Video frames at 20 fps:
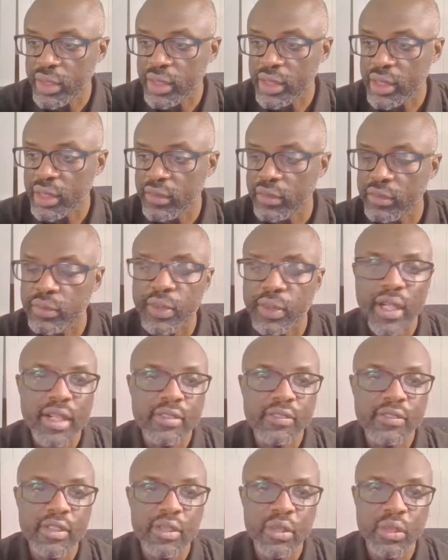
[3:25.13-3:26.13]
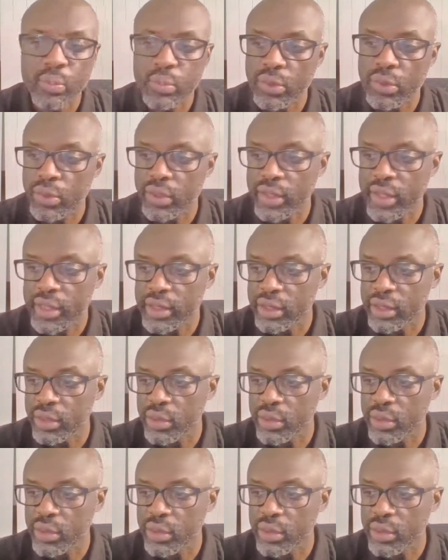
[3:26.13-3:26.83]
and if we have a new product